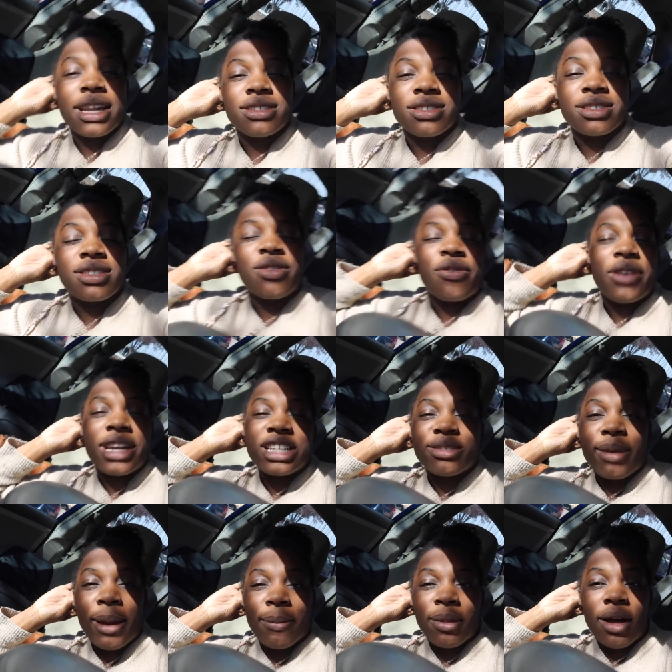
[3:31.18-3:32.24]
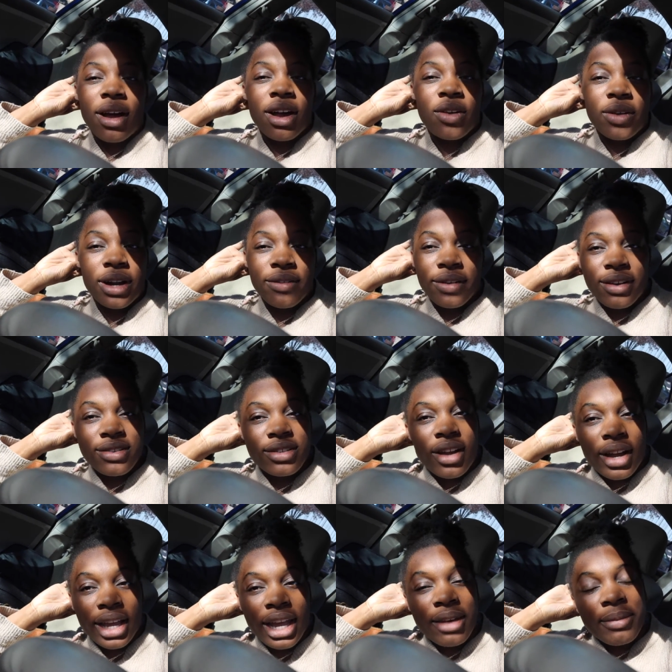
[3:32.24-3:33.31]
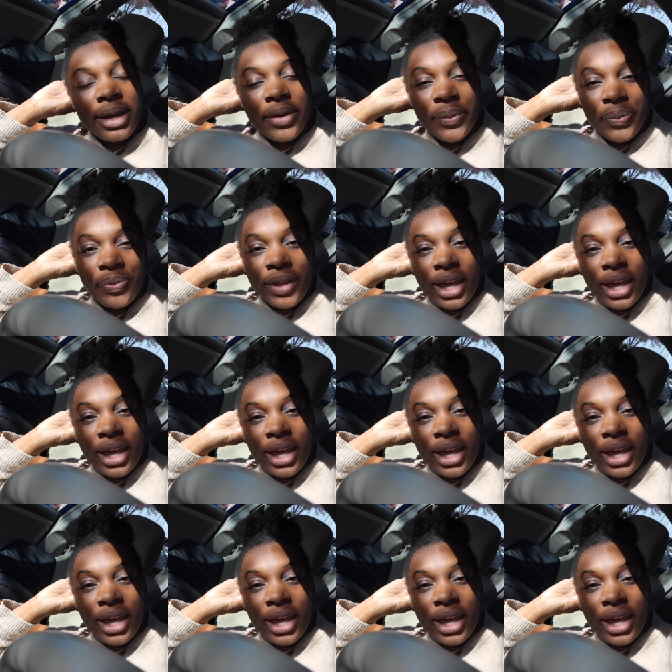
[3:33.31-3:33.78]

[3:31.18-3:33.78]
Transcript: and just finish my blog, whatever I was talking about?